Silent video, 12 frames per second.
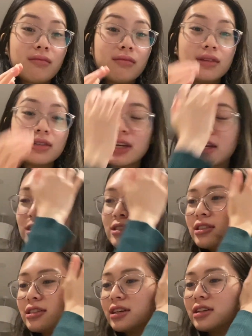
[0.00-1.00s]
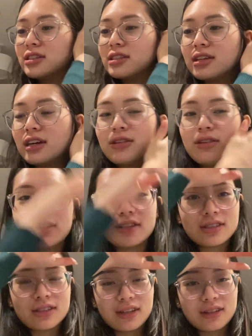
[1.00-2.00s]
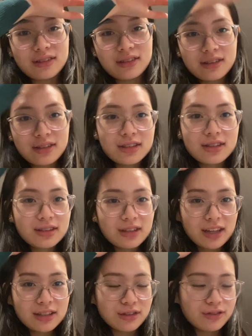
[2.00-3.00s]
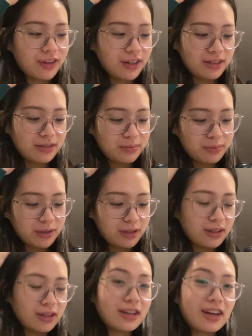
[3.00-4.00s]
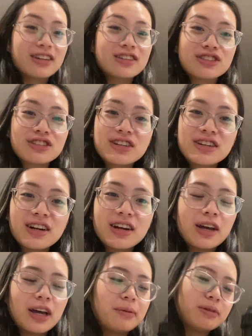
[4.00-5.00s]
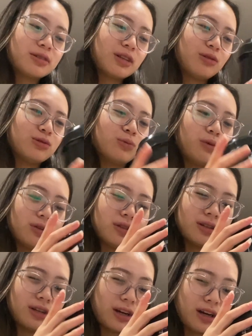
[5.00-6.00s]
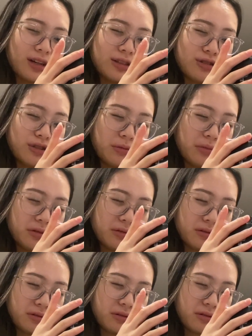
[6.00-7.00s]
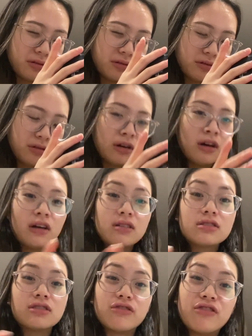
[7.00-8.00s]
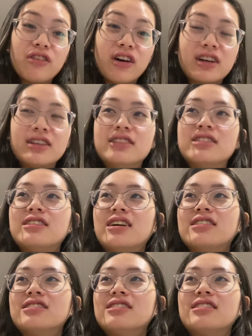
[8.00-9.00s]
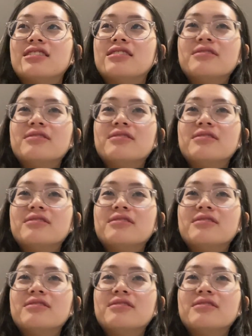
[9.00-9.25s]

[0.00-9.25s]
It's actually disgusting. I don't understand. The taste is fine. The texture, maybe because I use water and I can't drink milk. This is fucking disgusting.